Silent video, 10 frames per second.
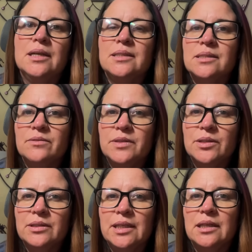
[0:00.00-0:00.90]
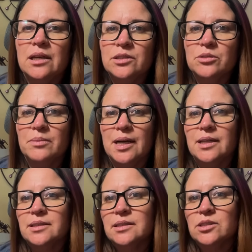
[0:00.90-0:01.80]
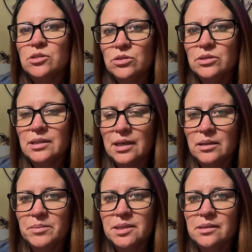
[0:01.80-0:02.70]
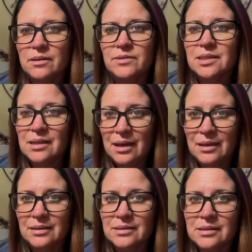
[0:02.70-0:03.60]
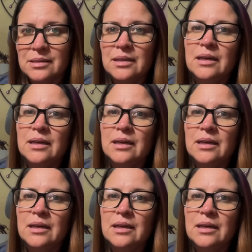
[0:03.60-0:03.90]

severely undermined certain elements of this case.